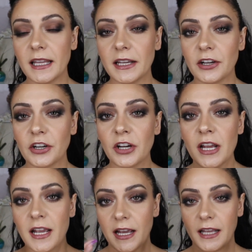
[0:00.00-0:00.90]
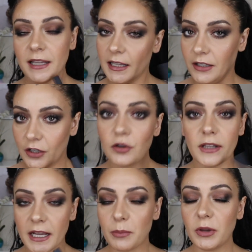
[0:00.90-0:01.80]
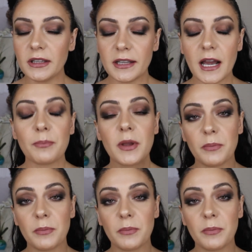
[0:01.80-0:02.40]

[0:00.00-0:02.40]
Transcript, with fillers: layer and then, you know, like build it up,